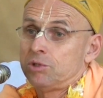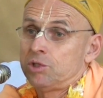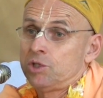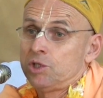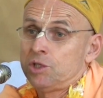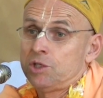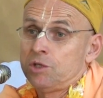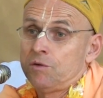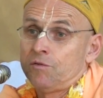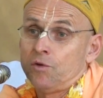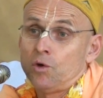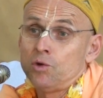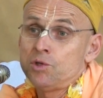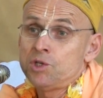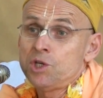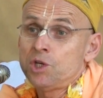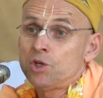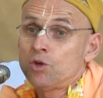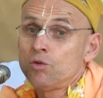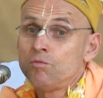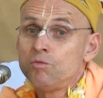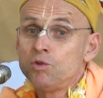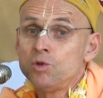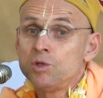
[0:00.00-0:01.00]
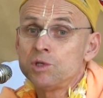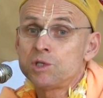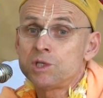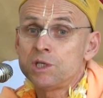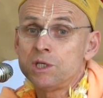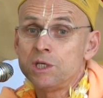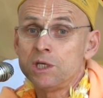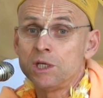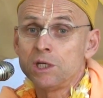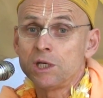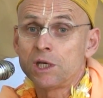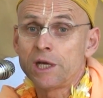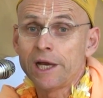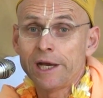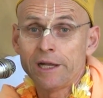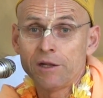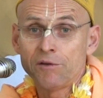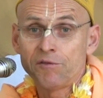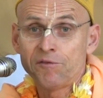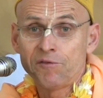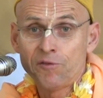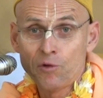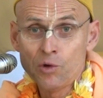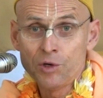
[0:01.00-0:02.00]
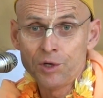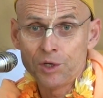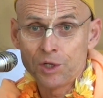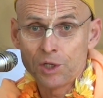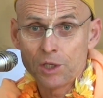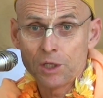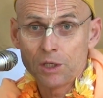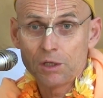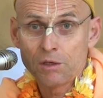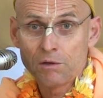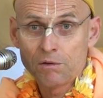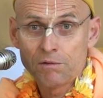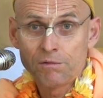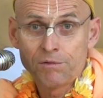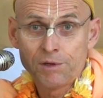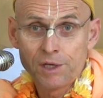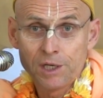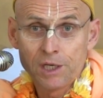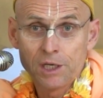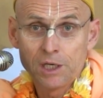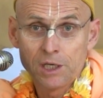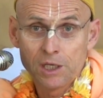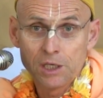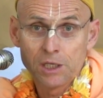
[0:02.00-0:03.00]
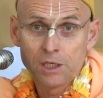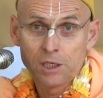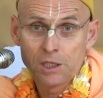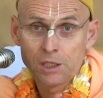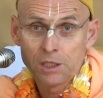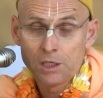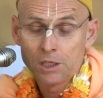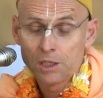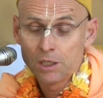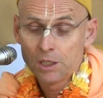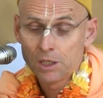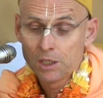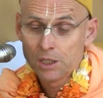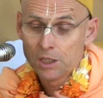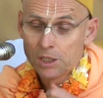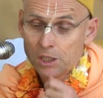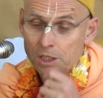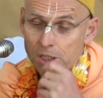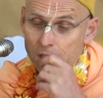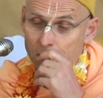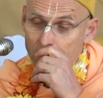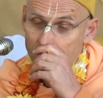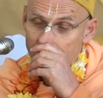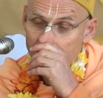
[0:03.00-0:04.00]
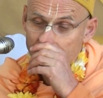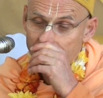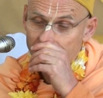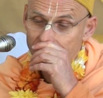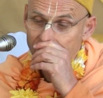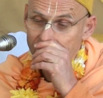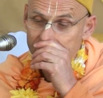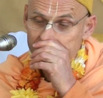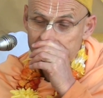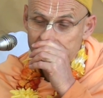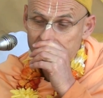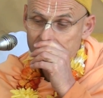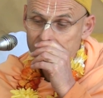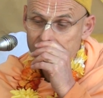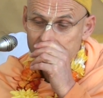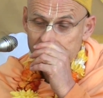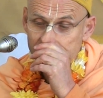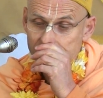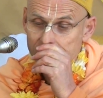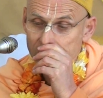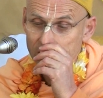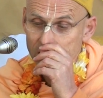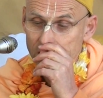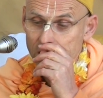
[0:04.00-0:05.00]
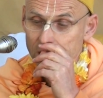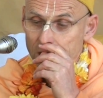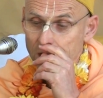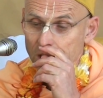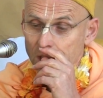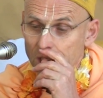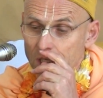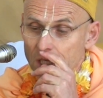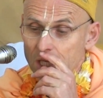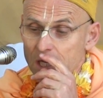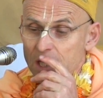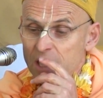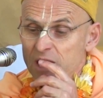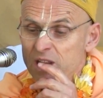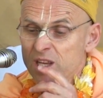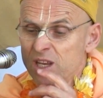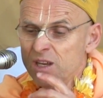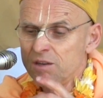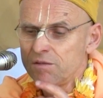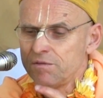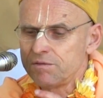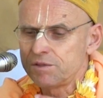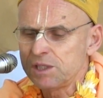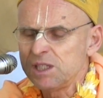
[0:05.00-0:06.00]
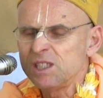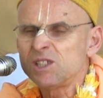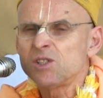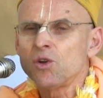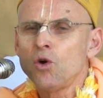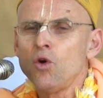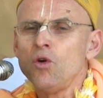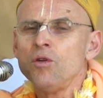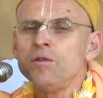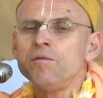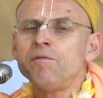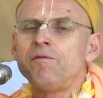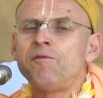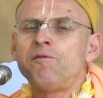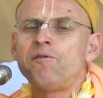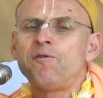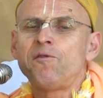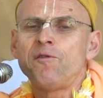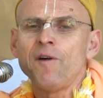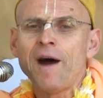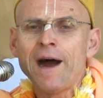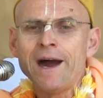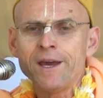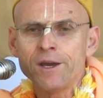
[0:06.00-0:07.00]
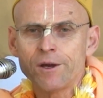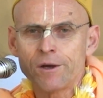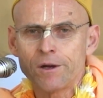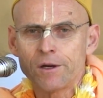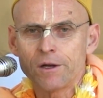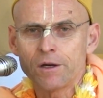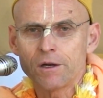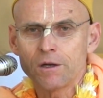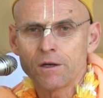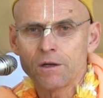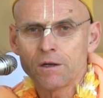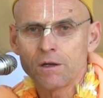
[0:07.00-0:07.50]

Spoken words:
The devotee community in California, where Vaisheshika lives, is on fire.